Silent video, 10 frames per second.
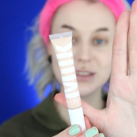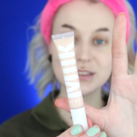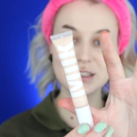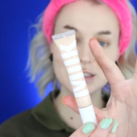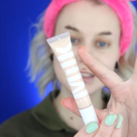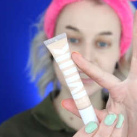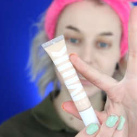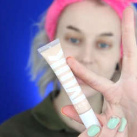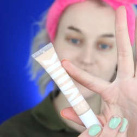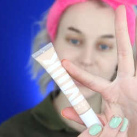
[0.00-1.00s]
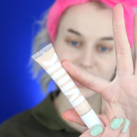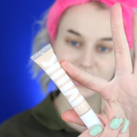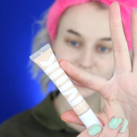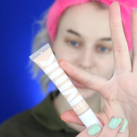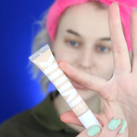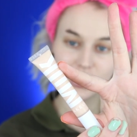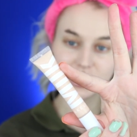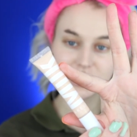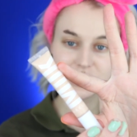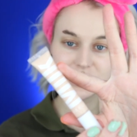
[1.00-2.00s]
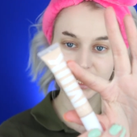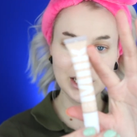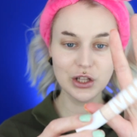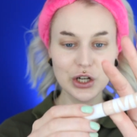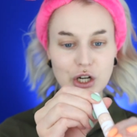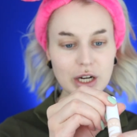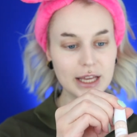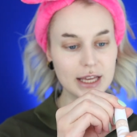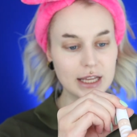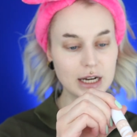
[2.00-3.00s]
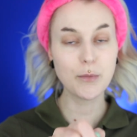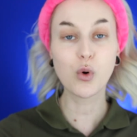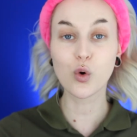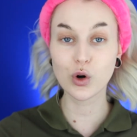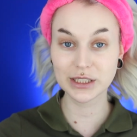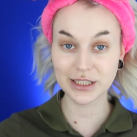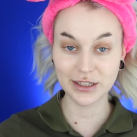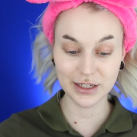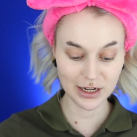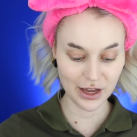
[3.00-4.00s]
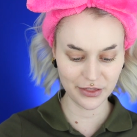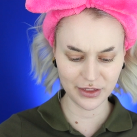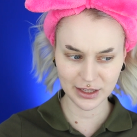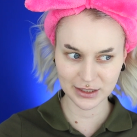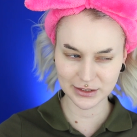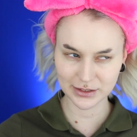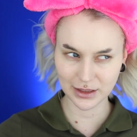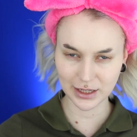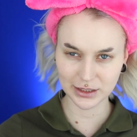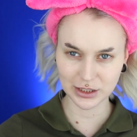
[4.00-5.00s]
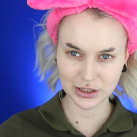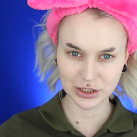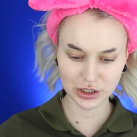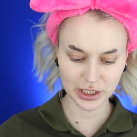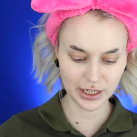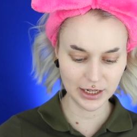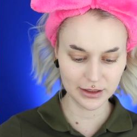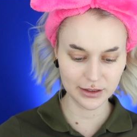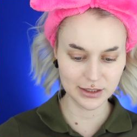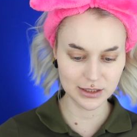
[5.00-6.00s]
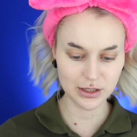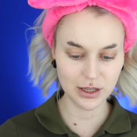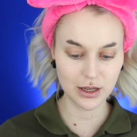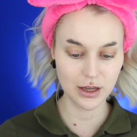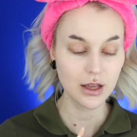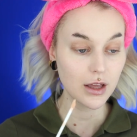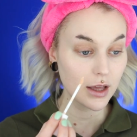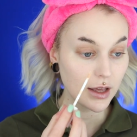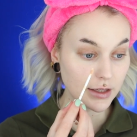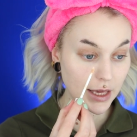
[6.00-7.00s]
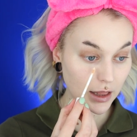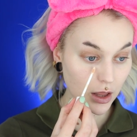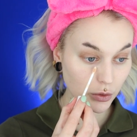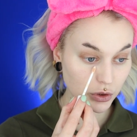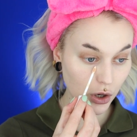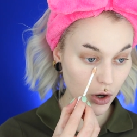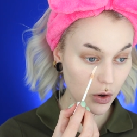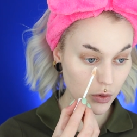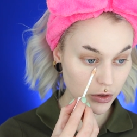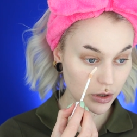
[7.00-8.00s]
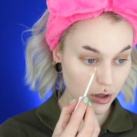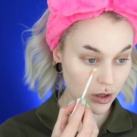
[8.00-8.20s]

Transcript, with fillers: This is the Flex concealer in Porcelain. I think it's the lightest shade, at least the yellow toned,